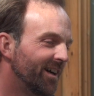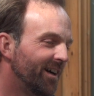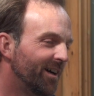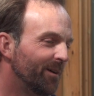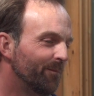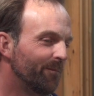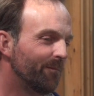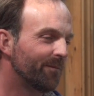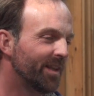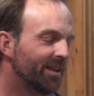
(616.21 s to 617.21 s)

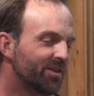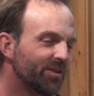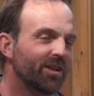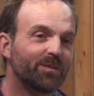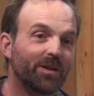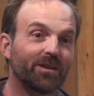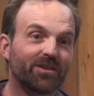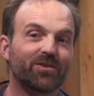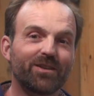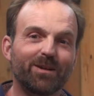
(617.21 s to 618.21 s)
And it turned out to be our
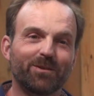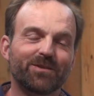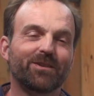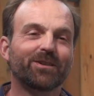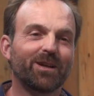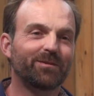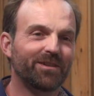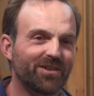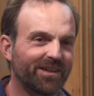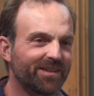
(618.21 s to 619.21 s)
next-door neighbors. They were coming
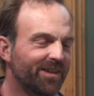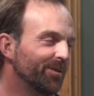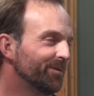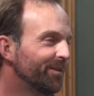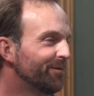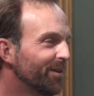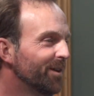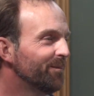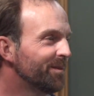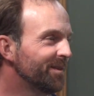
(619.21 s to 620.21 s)
to check us out. They
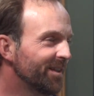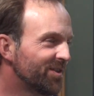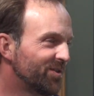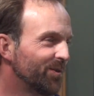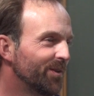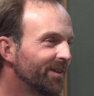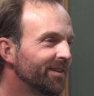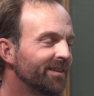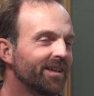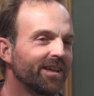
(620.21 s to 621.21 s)
farmed next door
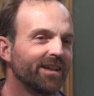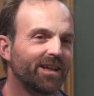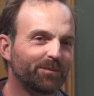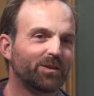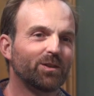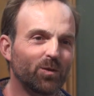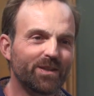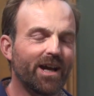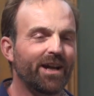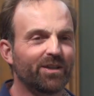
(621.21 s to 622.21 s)
and kept a
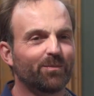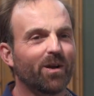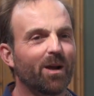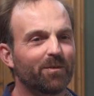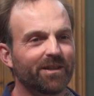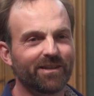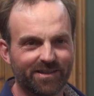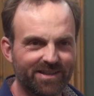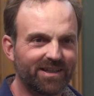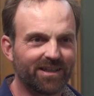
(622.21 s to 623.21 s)
close eye on their property, and
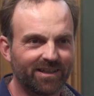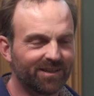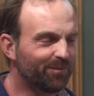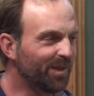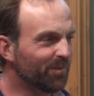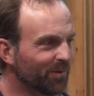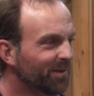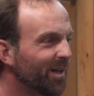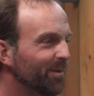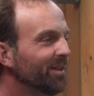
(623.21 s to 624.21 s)
they'd seen people
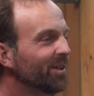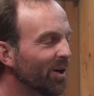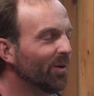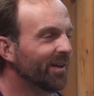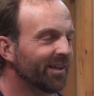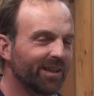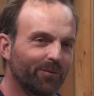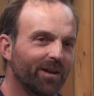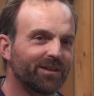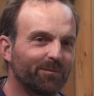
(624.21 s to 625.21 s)
coming and going, and they
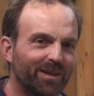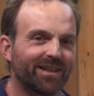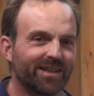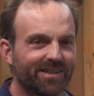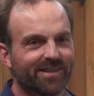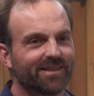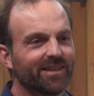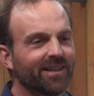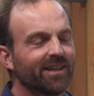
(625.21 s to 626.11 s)
wanted to meet us.